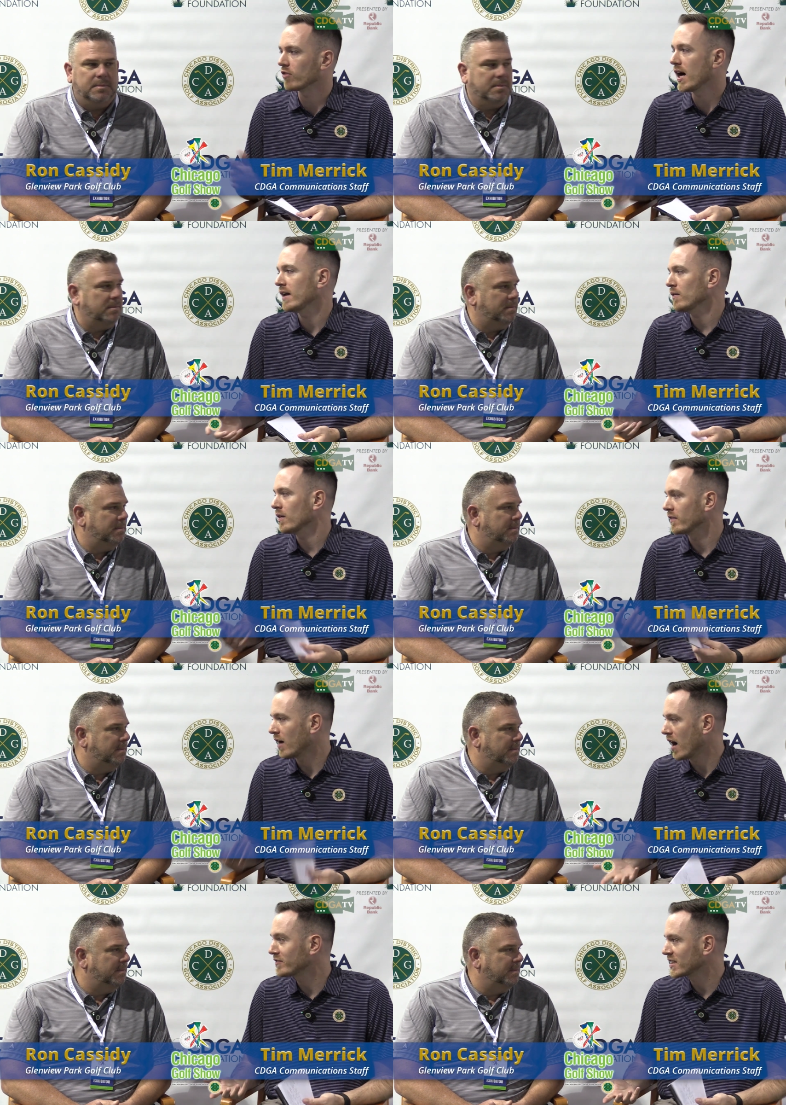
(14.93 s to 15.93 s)
Speaker 1: Ron,
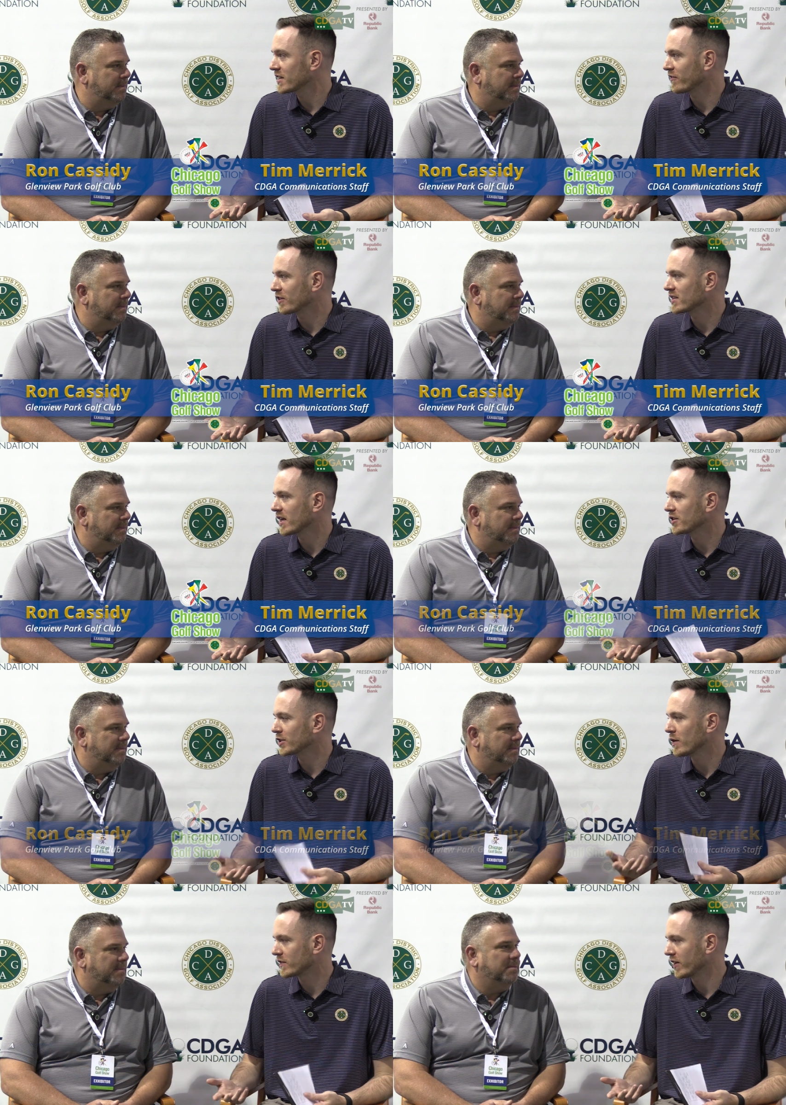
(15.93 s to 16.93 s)
obviously the first day of
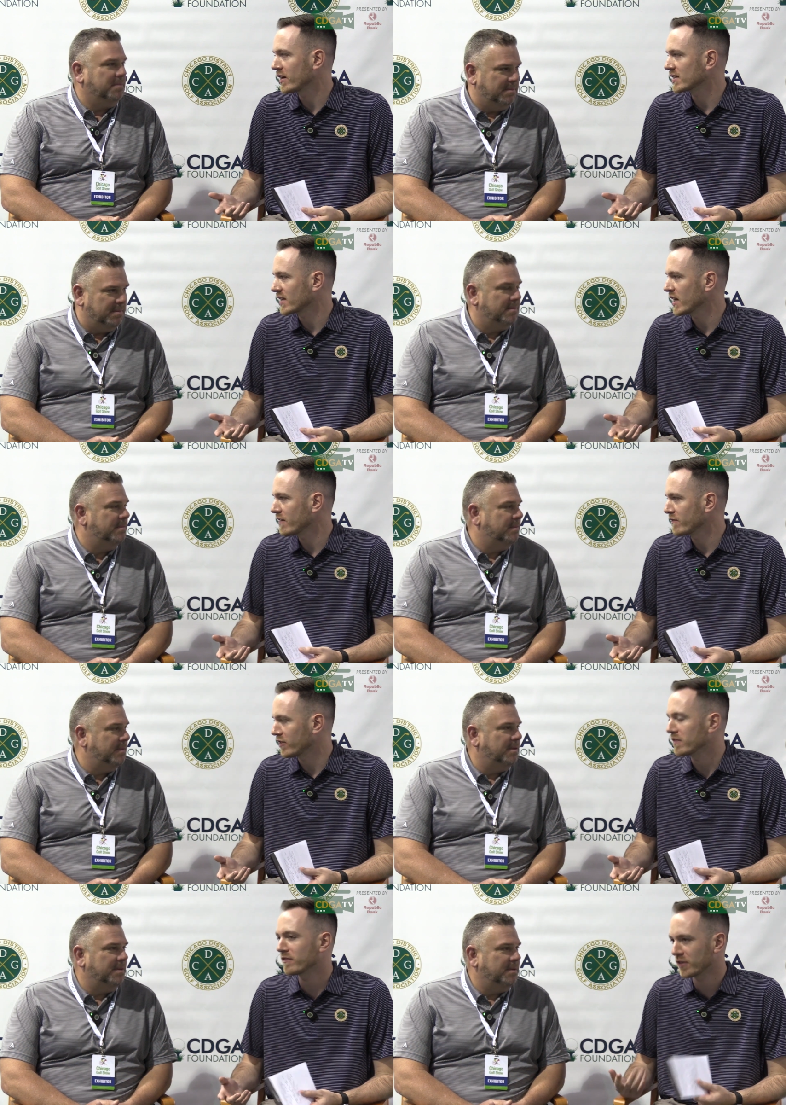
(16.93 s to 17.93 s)
the show is very exciting,
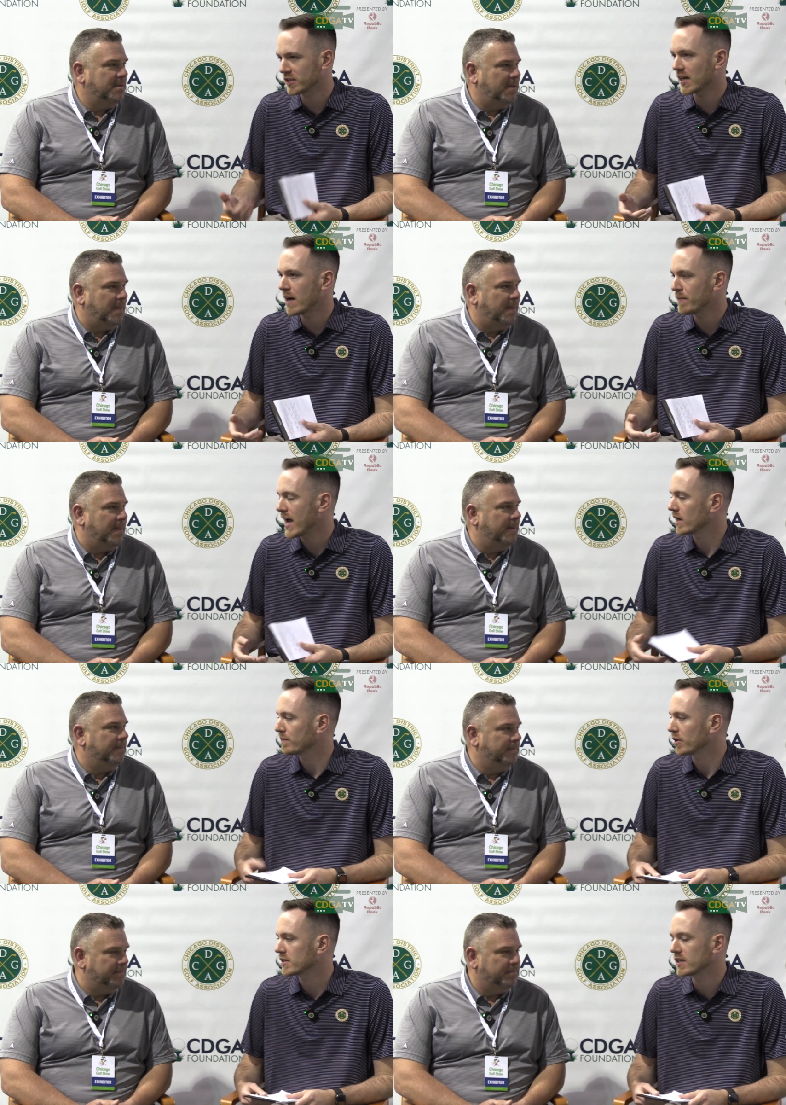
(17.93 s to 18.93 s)
first time back
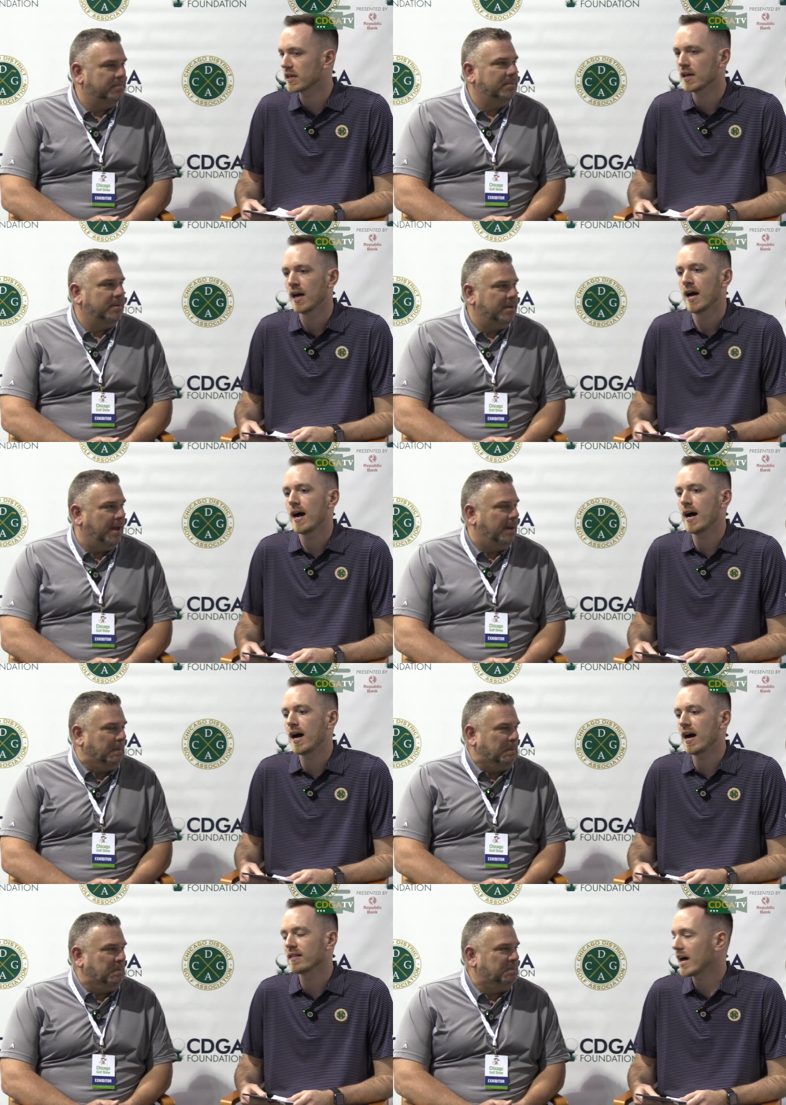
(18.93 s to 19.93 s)
in person.
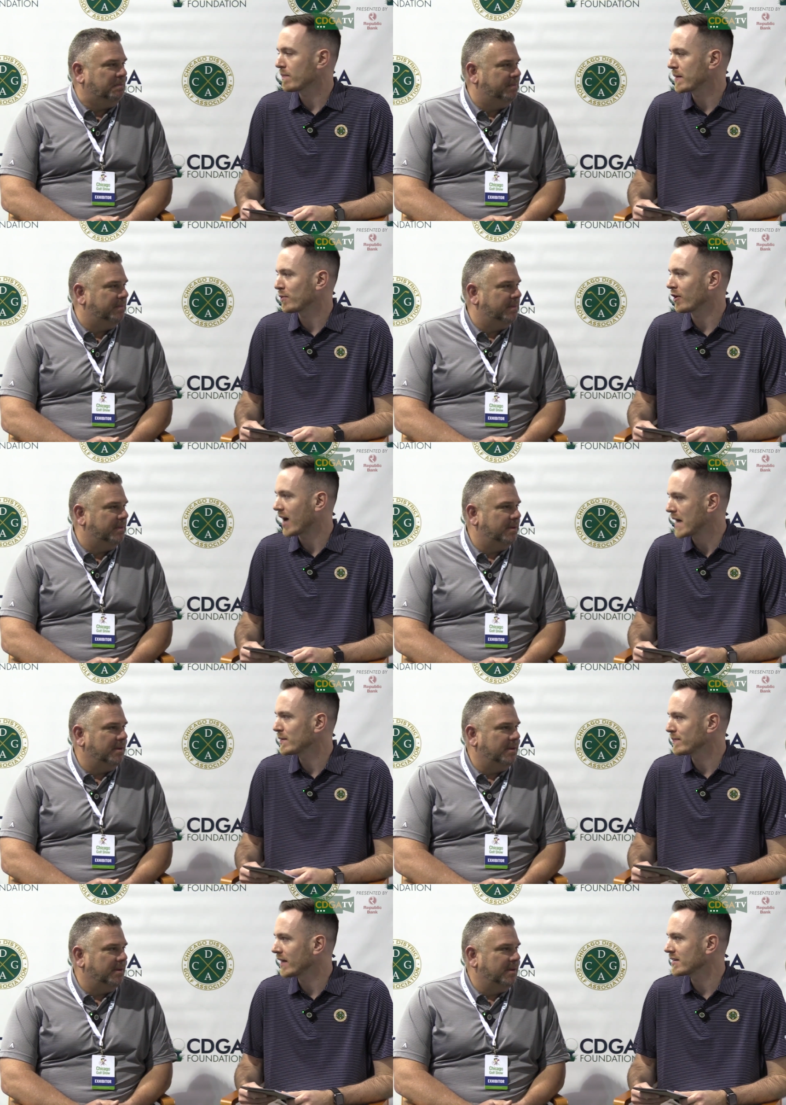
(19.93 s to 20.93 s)
Uh, a lot of people are
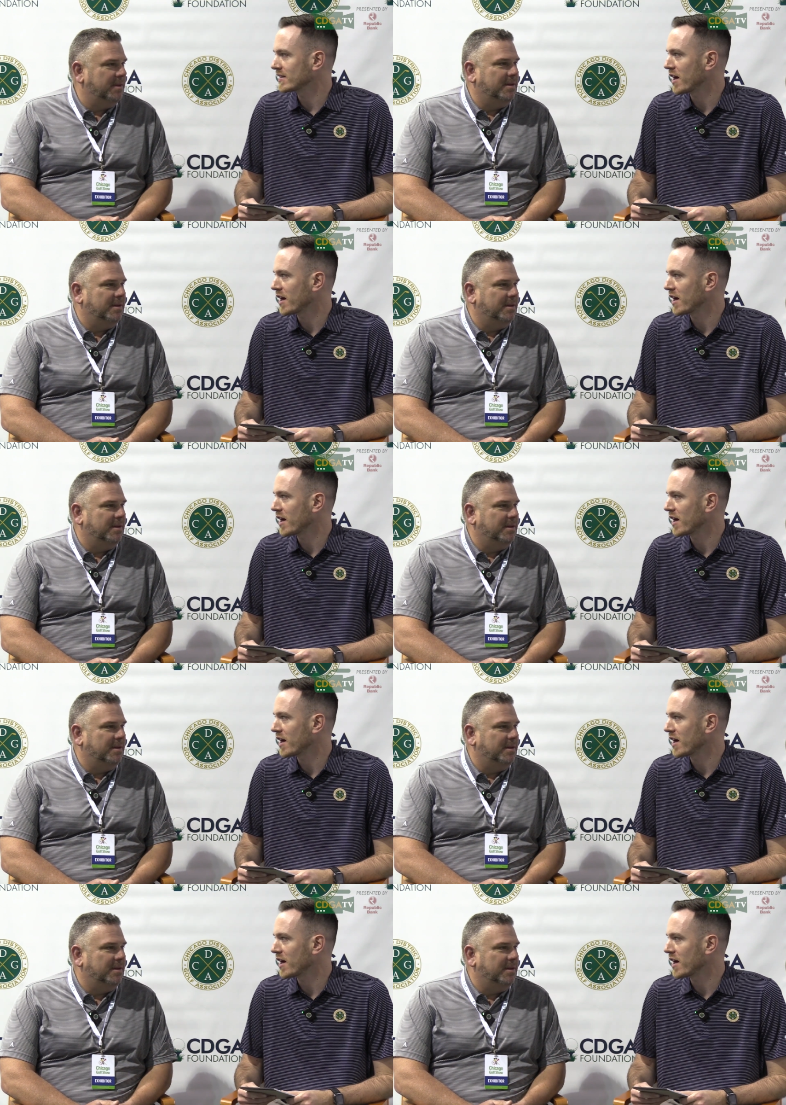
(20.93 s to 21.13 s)
hyped about this